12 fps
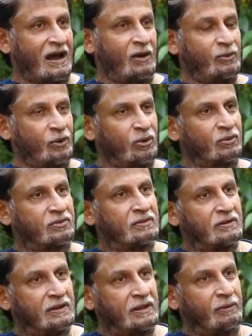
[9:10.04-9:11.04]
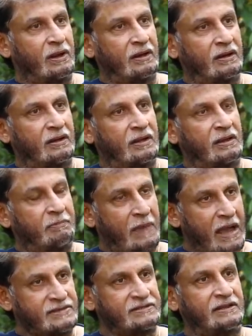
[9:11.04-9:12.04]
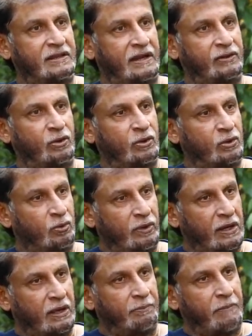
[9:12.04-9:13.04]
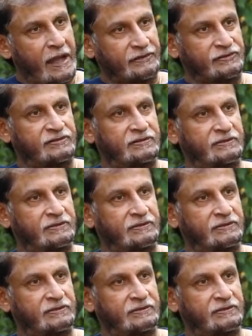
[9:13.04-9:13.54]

how are you going to even imagine that you're going to win a match?